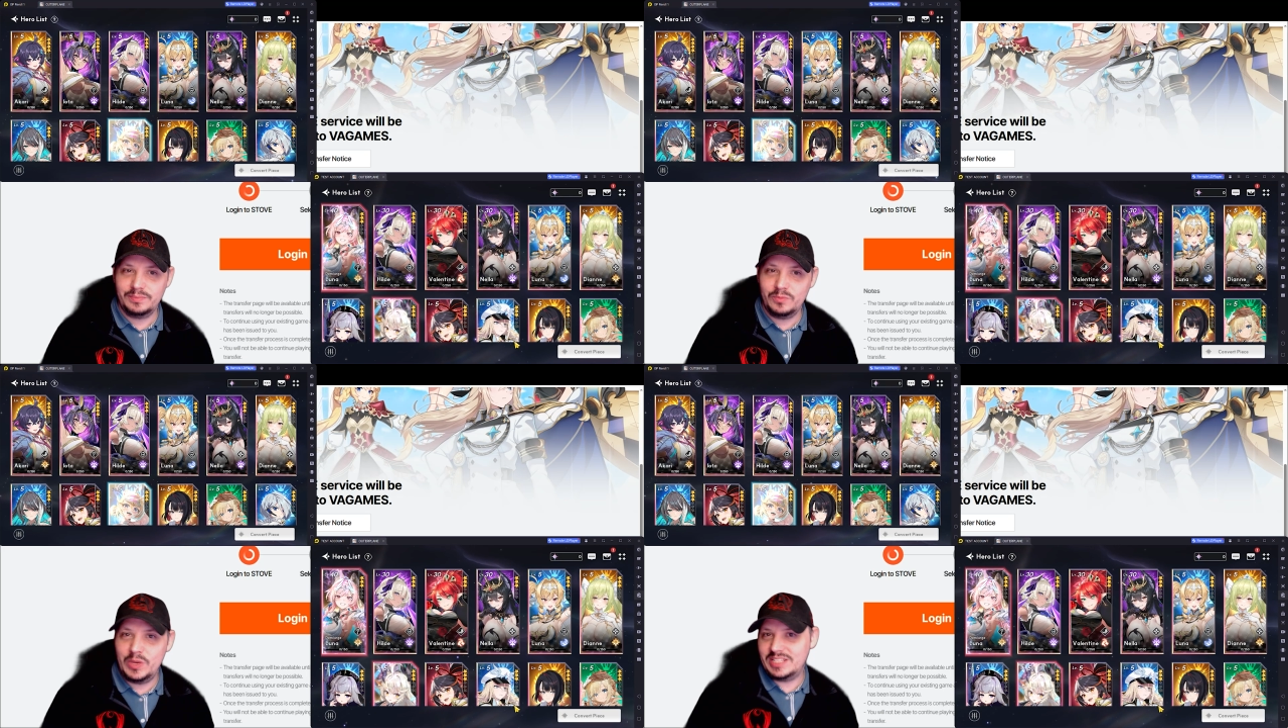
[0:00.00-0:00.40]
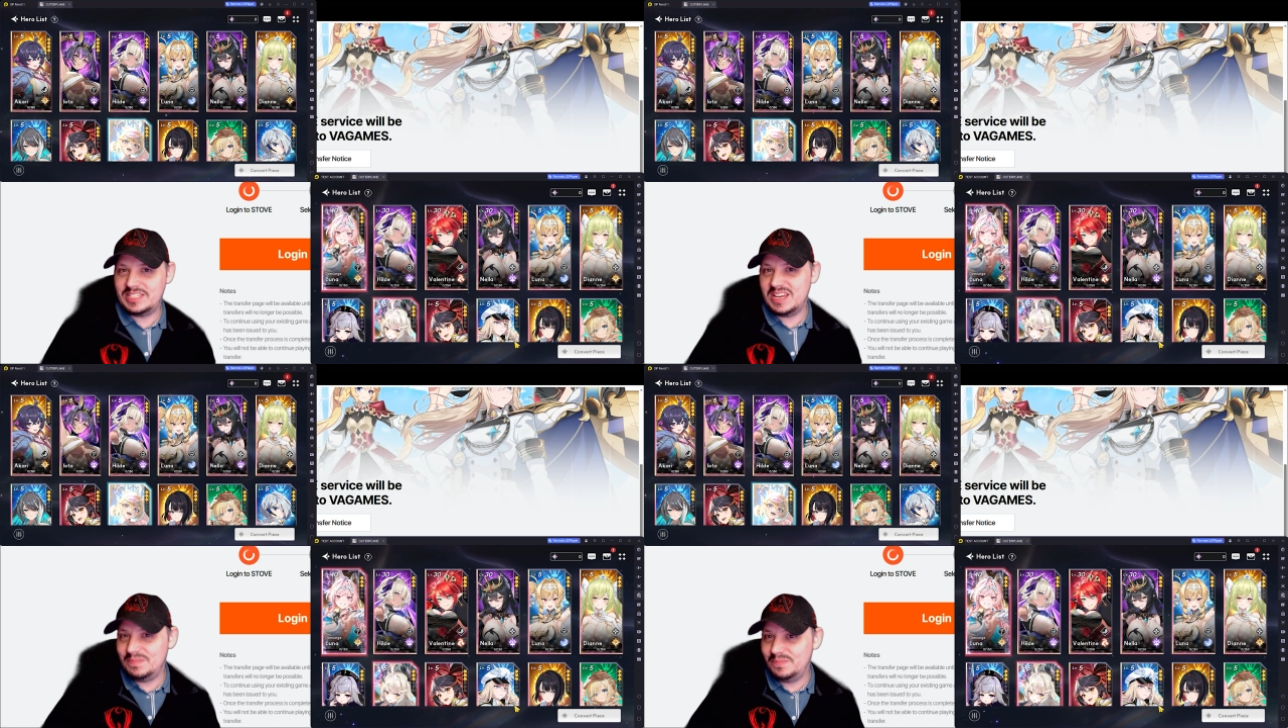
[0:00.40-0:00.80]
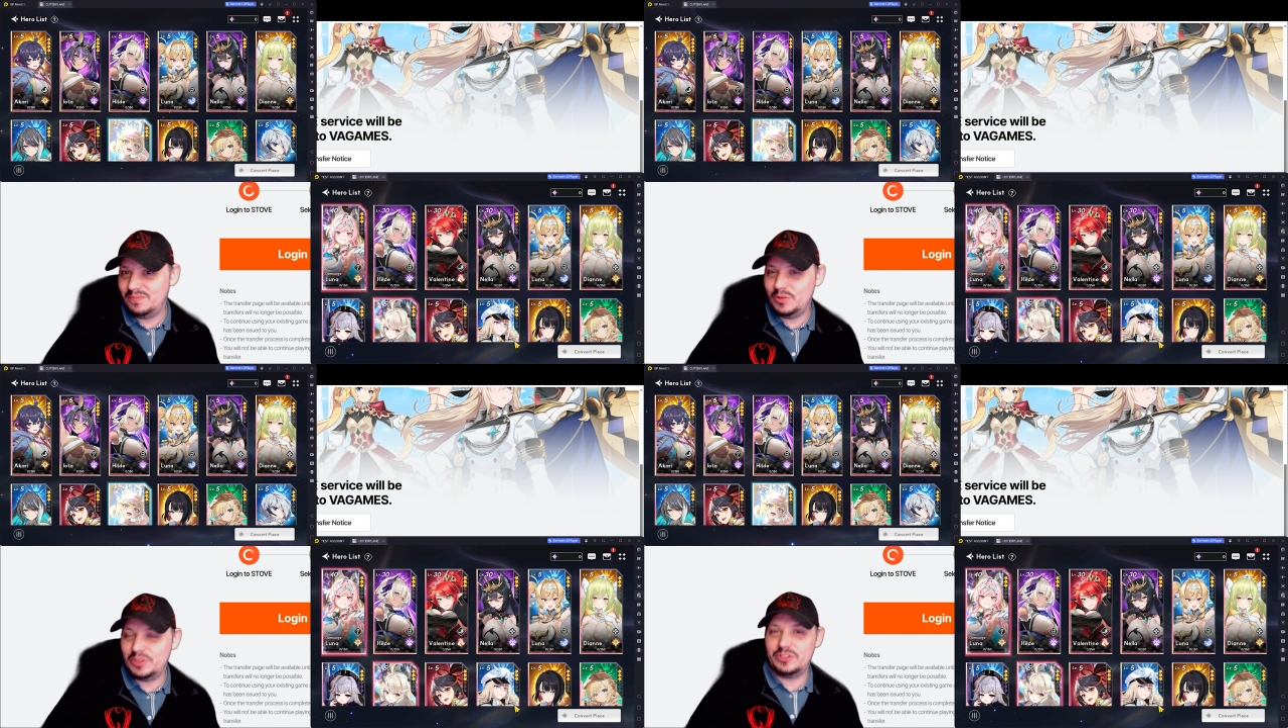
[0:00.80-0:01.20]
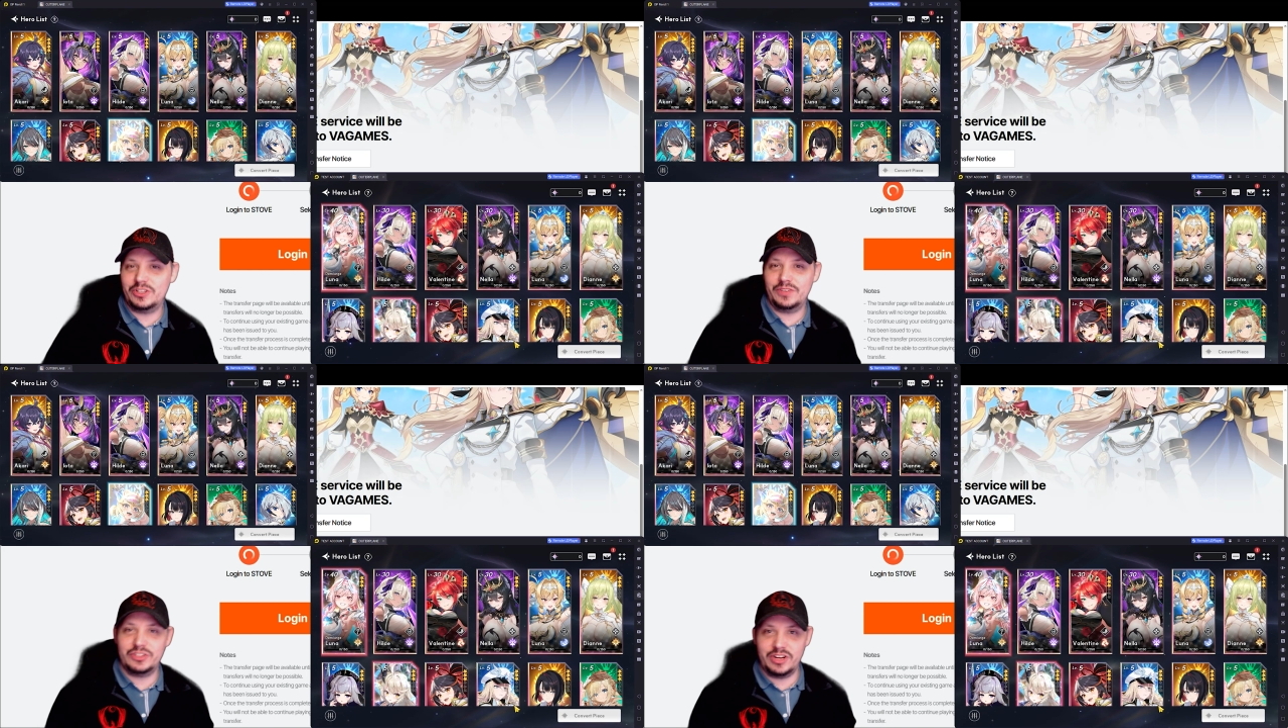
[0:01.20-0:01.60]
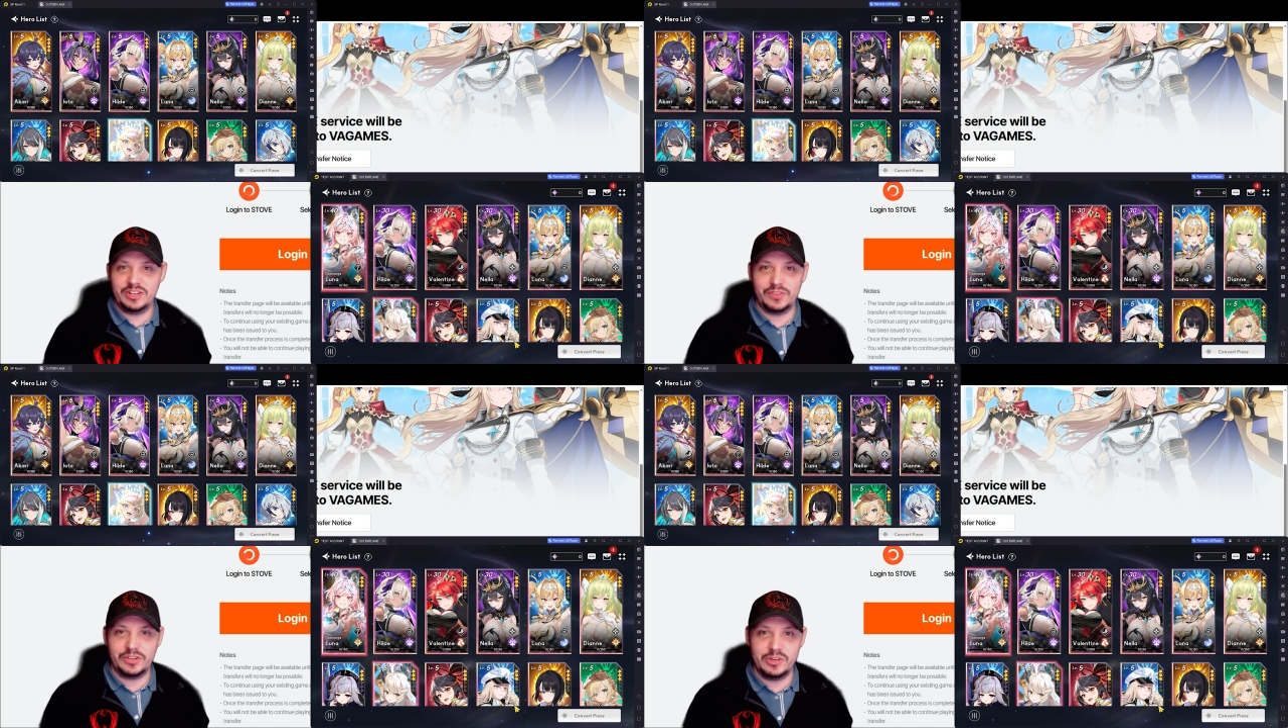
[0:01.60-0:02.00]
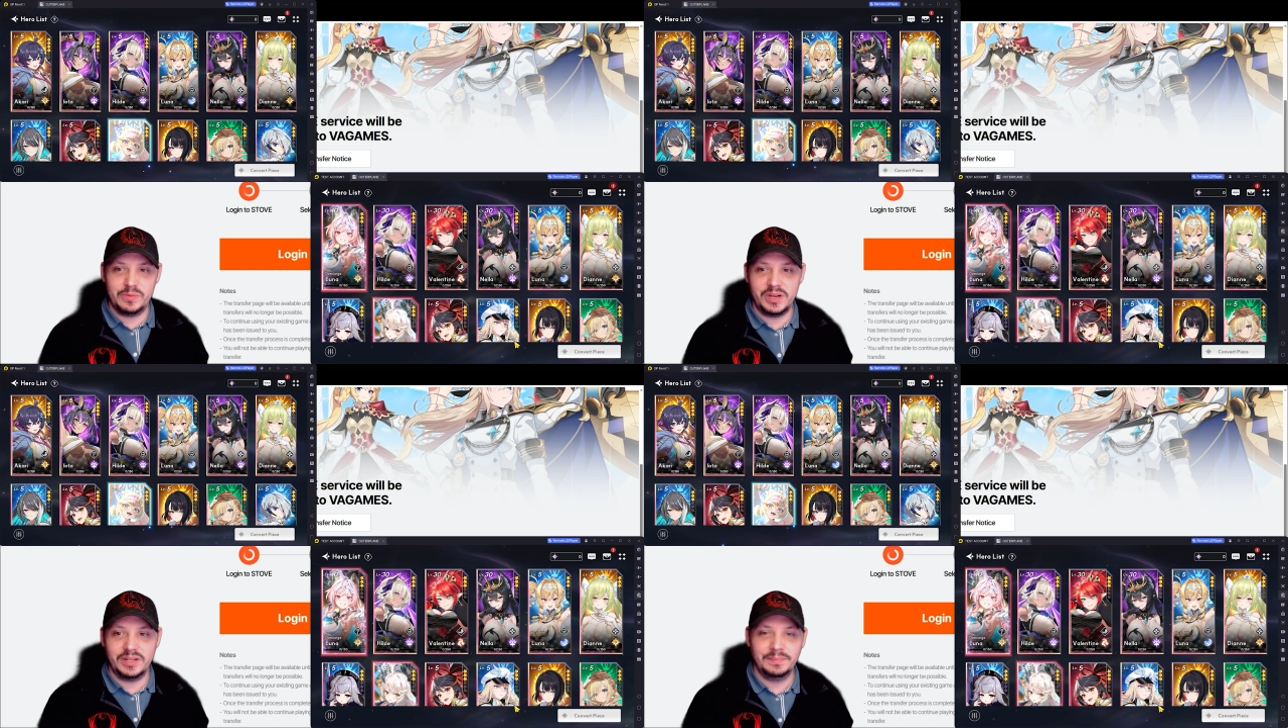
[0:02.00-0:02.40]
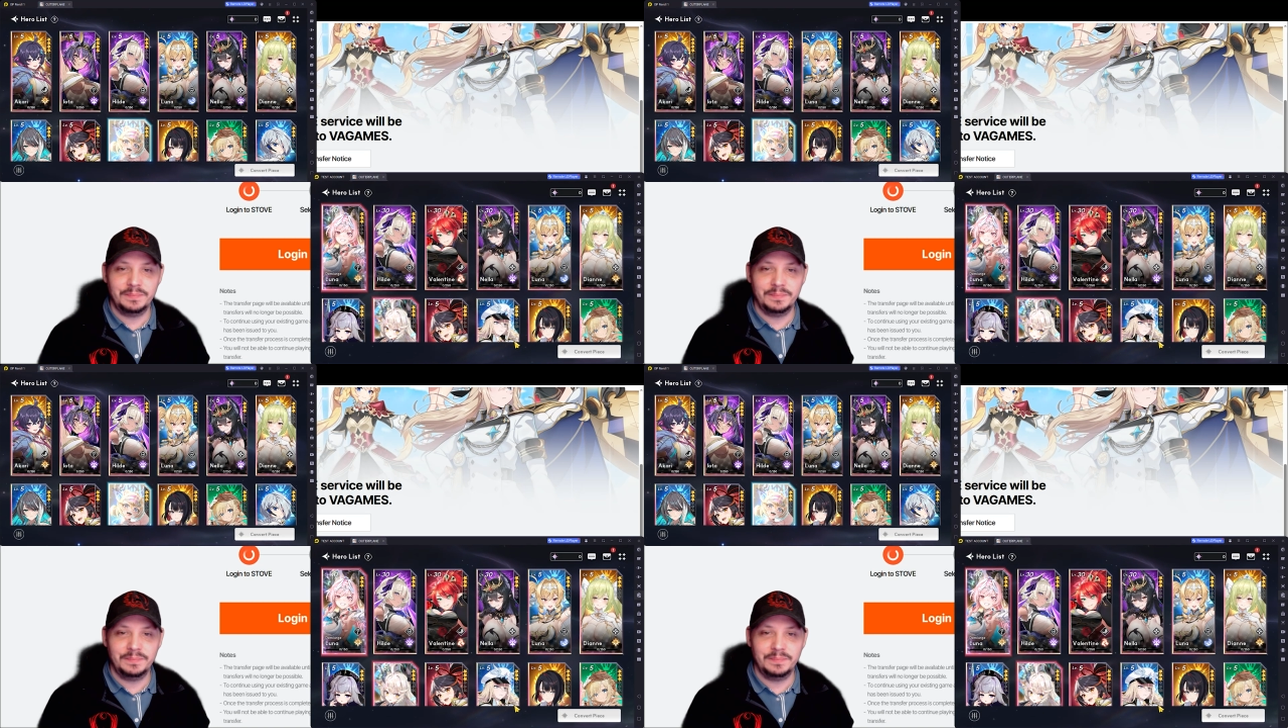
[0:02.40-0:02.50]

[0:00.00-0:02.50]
we could say, with the service transfer coupon.